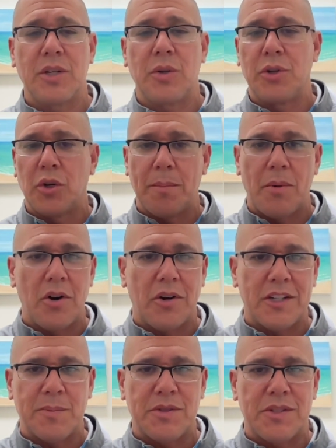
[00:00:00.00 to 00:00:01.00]
or your
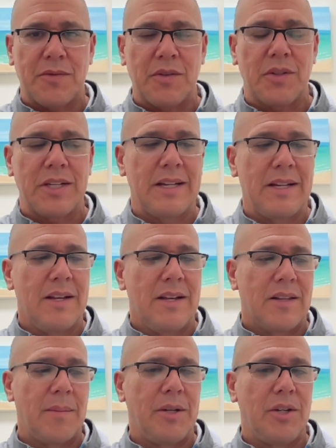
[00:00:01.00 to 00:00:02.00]
market specifically,
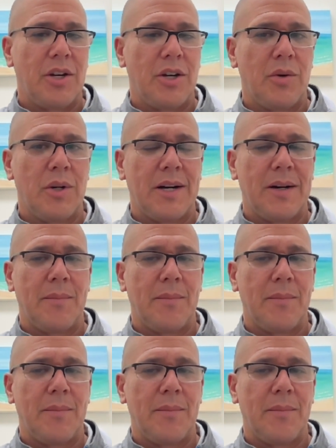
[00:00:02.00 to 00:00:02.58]
let me know.